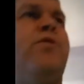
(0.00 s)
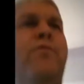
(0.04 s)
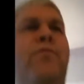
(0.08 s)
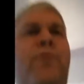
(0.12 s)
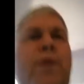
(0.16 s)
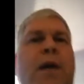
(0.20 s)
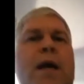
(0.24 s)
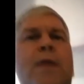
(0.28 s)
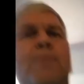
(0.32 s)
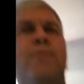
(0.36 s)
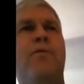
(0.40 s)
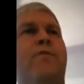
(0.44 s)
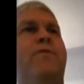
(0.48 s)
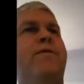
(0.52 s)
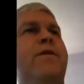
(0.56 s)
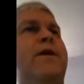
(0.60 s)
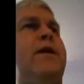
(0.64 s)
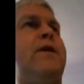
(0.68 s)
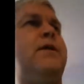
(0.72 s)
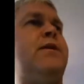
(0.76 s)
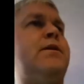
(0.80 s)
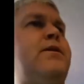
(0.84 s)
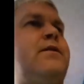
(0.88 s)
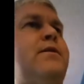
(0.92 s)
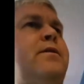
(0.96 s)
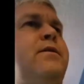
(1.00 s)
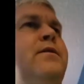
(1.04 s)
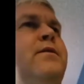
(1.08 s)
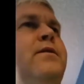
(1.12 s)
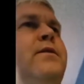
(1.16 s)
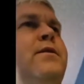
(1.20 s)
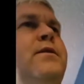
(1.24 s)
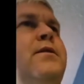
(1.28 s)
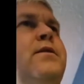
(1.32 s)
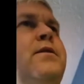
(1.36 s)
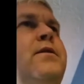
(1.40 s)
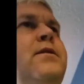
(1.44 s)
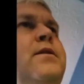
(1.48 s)
move. We gotta move things. Hold on.
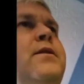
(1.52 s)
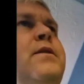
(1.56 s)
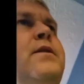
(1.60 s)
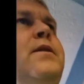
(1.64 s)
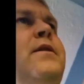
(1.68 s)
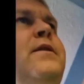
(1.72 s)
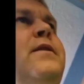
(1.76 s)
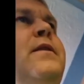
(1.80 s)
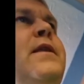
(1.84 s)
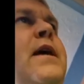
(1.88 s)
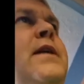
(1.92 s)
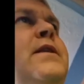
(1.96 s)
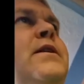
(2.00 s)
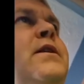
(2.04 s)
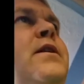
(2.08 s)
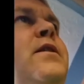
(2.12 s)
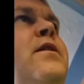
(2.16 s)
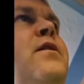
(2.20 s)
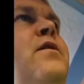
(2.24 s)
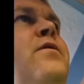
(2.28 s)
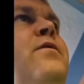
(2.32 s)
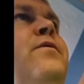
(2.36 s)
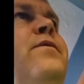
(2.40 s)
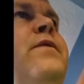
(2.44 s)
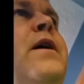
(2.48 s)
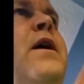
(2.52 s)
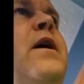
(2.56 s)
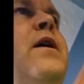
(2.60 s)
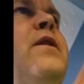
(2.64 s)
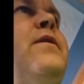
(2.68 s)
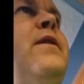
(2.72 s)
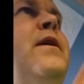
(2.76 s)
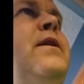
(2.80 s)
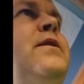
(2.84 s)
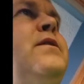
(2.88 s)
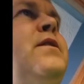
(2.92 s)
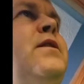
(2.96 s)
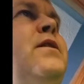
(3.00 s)
That's gonna go
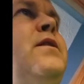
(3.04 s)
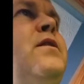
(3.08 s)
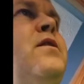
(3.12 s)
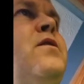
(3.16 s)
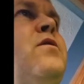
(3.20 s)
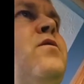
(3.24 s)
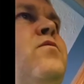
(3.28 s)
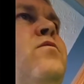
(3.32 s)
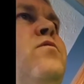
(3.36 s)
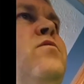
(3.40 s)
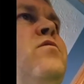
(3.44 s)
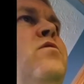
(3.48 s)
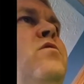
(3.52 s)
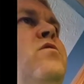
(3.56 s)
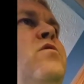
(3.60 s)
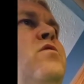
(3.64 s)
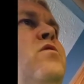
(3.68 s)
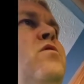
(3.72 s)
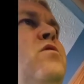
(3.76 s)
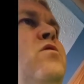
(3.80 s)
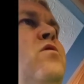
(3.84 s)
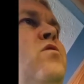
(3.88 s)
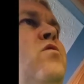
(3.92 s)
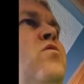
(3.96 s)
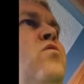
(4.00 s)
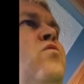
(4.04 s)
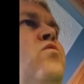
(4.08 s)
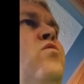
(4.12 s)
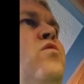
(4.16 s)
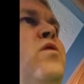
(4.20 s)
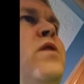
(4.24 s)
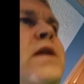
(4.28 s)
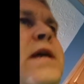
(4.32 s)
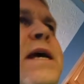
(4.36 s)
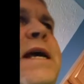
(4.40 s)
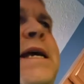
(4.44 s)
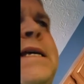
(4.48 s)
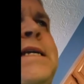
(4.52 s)
there. That's gonna go on